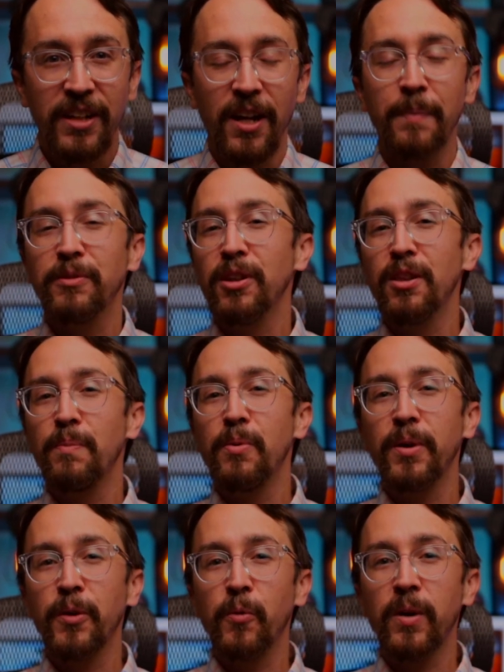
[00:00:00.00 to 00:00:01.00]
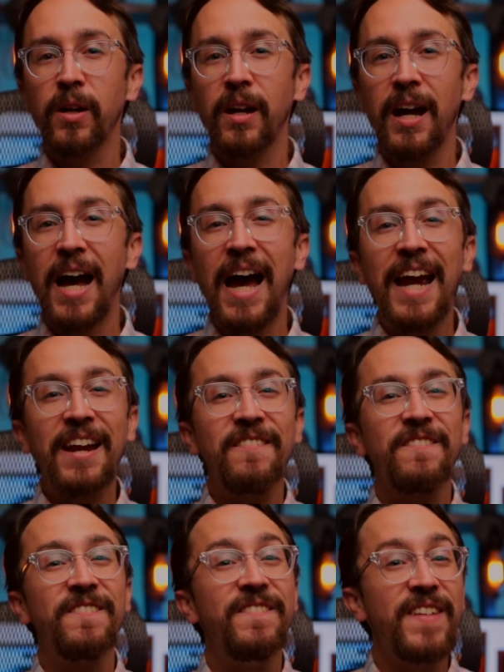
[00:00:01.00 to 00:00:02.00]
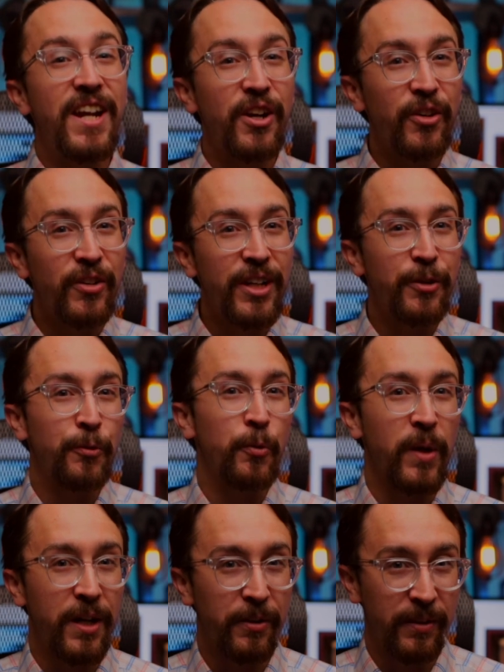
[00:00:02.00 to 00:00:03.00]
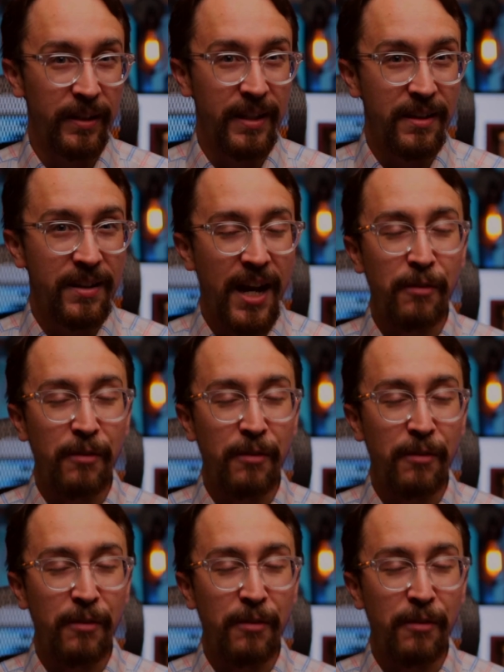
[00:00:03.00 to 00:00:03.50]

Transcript: up to the point where I very rarely,